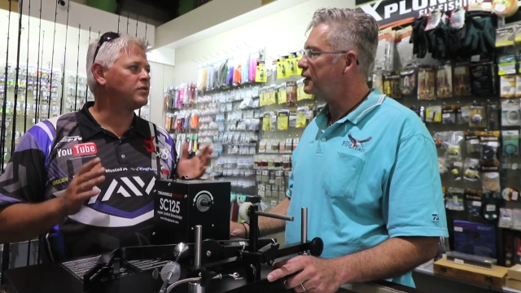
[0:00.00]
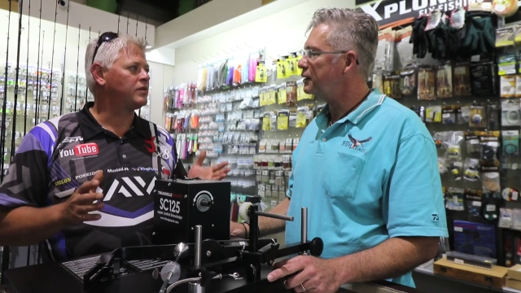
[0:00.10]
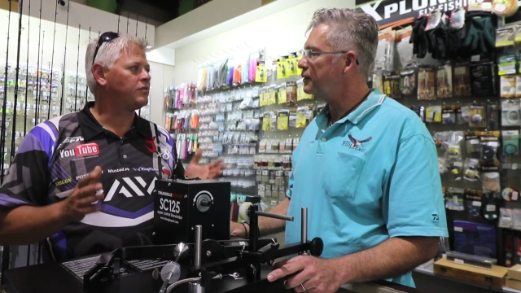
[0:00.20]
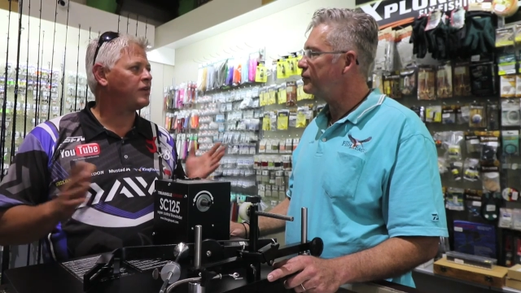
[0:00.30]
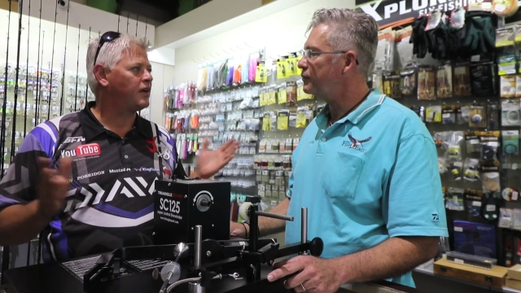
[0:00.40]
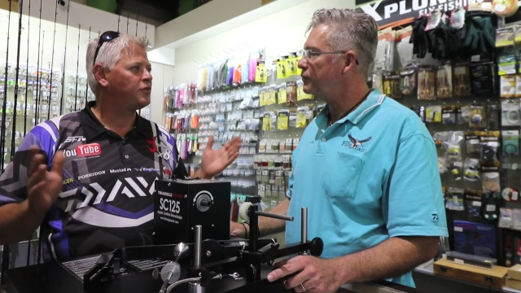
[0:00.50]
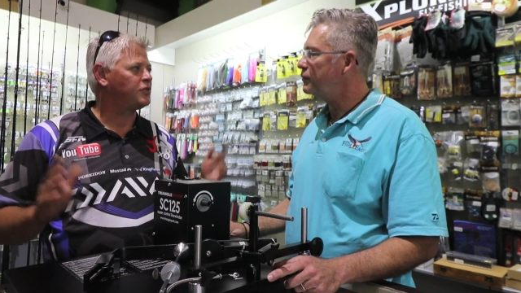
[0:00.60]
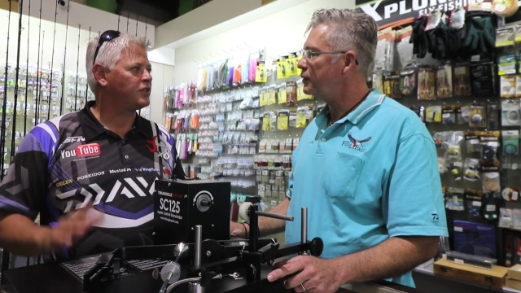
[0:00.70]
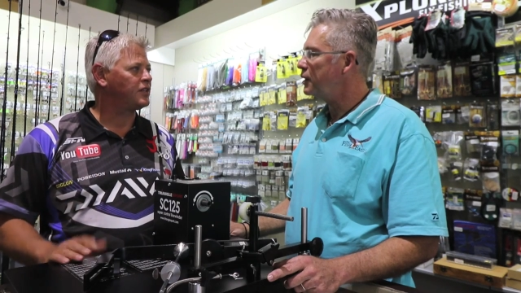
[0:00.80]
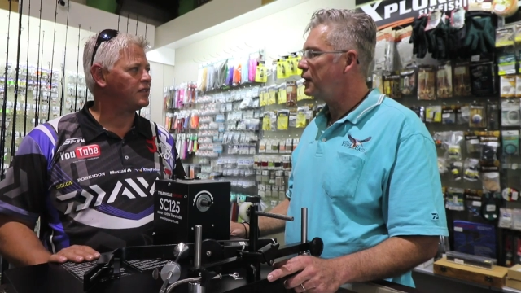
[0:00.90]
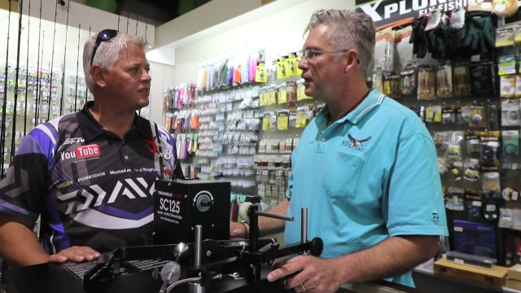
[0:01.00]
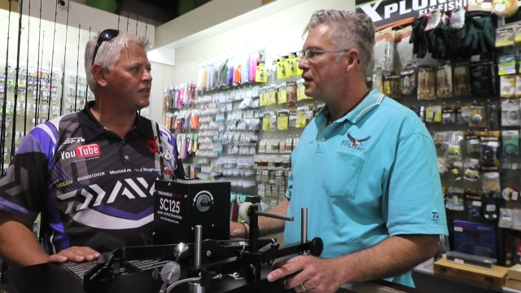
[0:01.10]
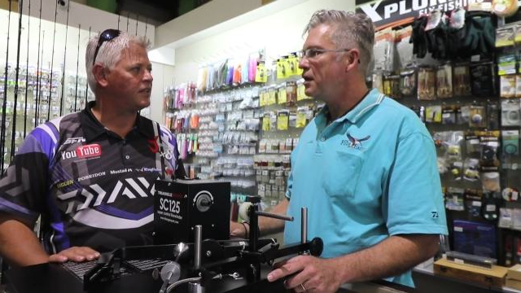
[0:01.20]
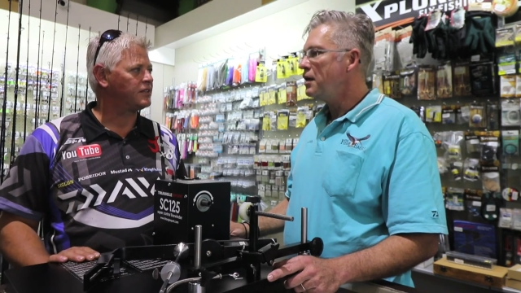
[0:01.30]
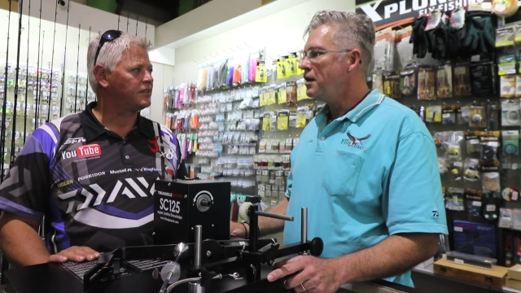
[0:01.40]
Speaker 1: awesome fly fishing
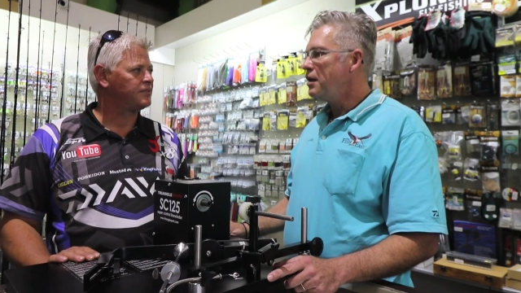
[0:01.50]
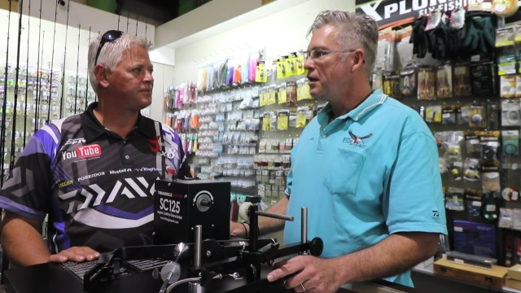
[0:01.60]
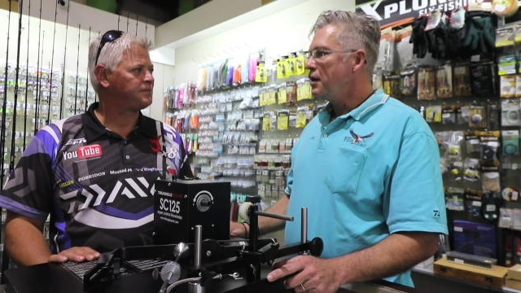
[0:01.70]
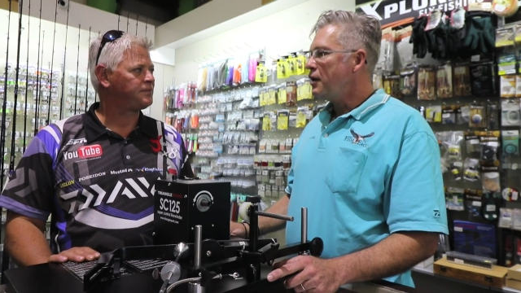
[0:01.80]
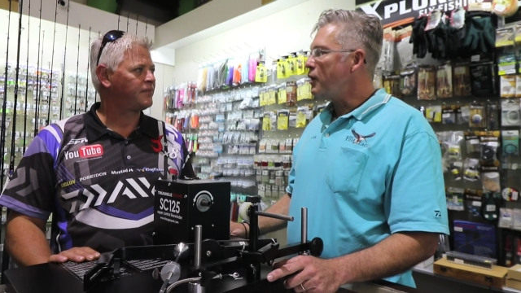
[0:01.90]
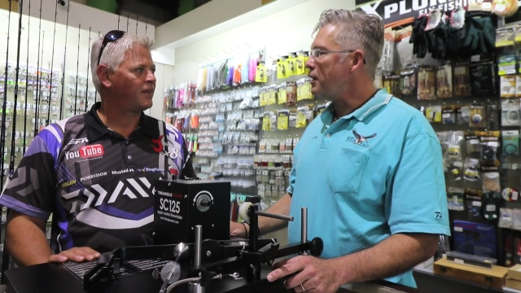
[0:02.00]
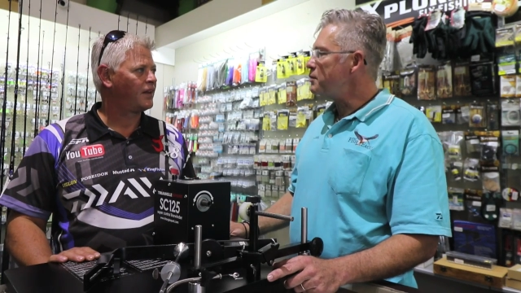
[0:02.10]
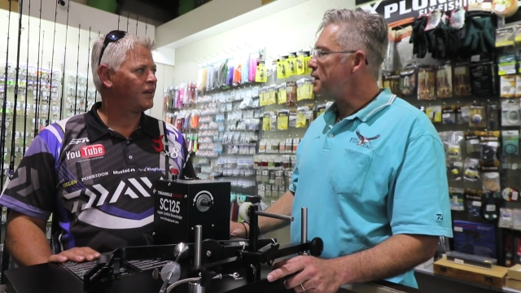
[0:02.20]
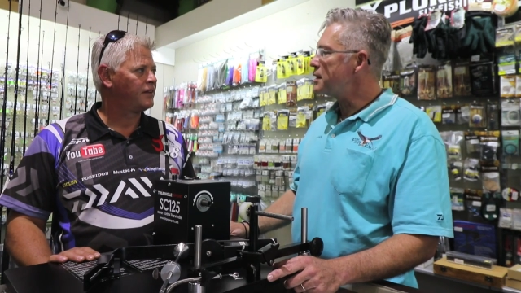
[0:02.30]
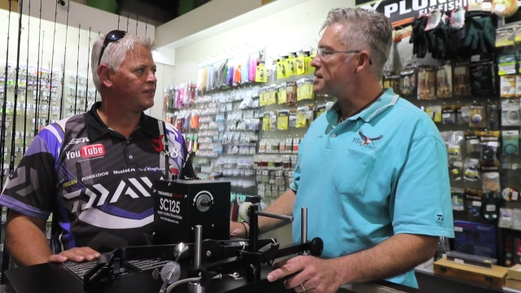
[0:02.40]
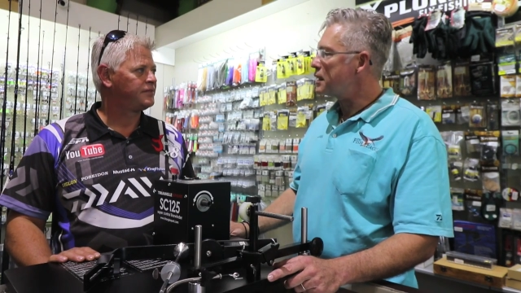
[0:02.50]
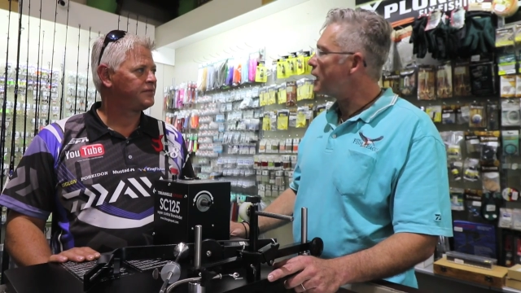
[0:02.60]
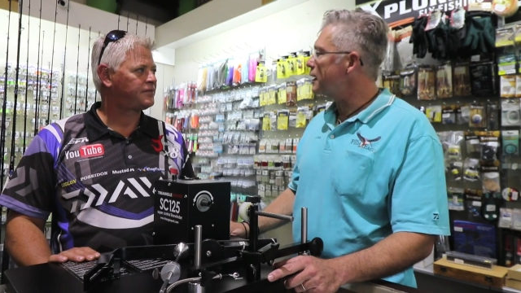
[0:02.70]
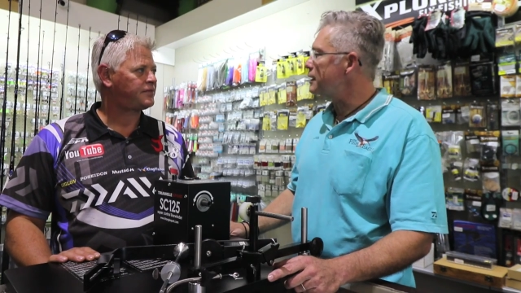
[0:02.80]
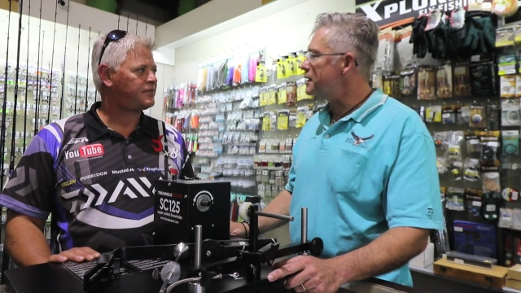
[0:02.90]
destination?
Speaker 2: Well, I mean, there,
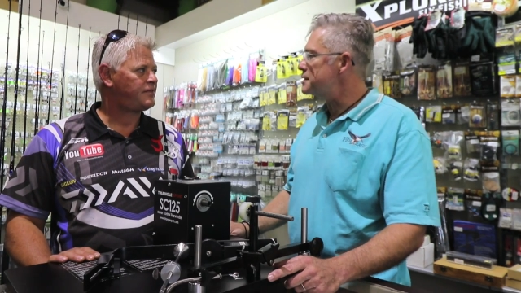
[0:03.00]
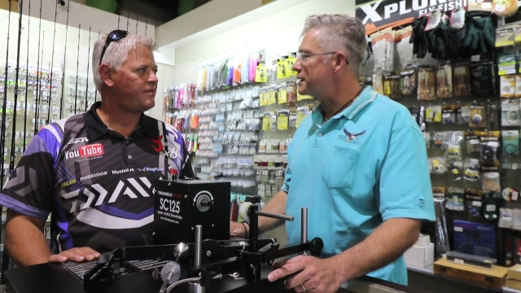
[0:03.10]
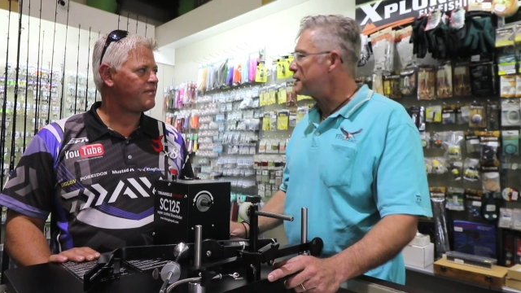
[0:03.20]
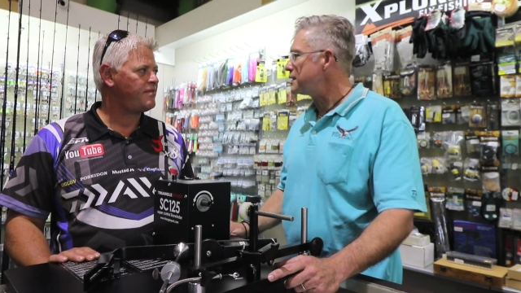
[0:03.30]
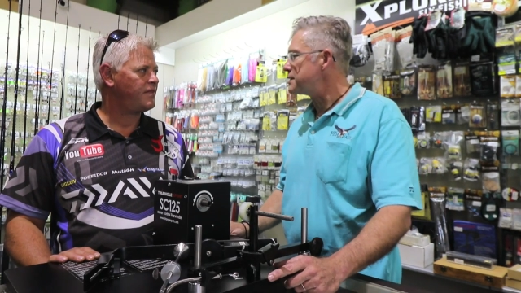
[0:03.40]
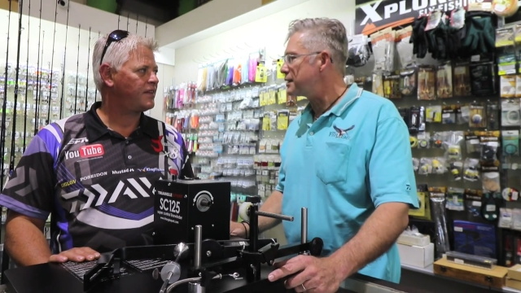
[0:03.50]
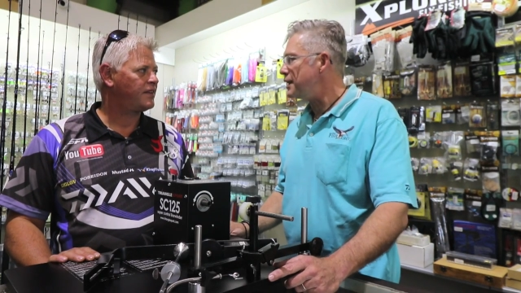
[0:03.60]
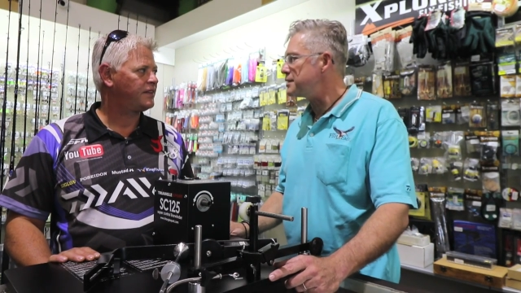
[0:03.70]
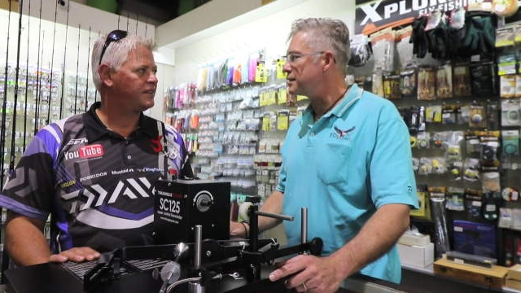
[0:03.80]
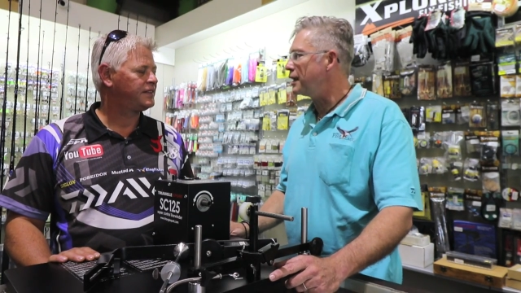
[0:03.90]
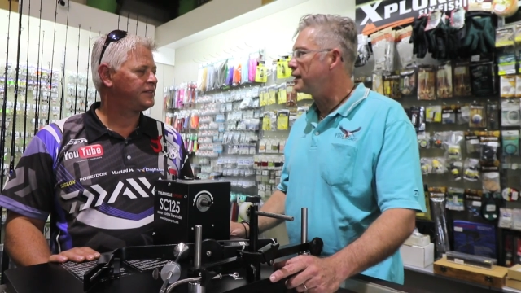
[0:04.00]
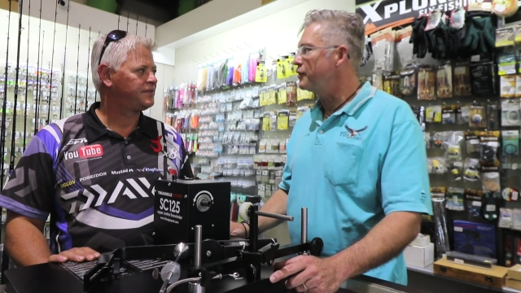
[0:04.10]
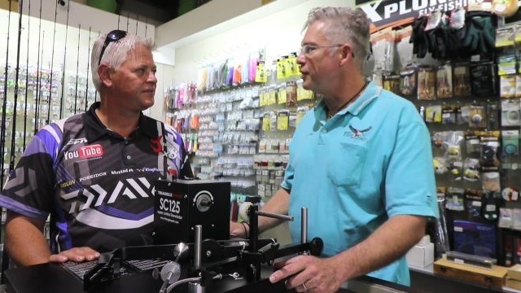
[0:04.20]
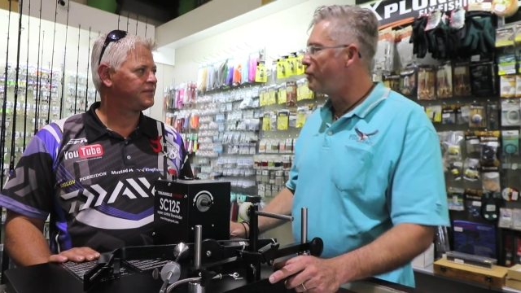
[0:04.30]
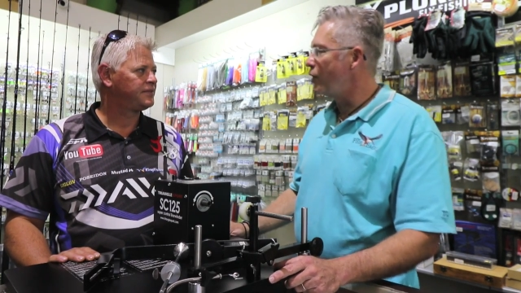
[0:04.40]
again, there's that there's classic line:
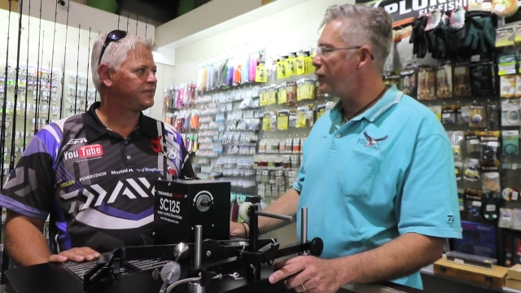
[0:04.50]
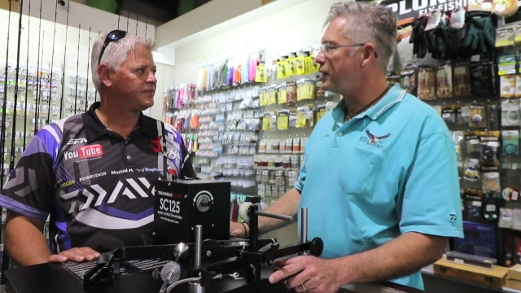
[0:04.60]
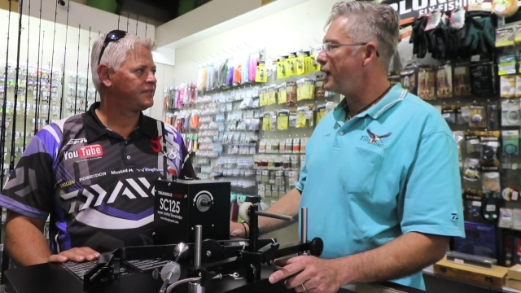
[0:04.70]
the berg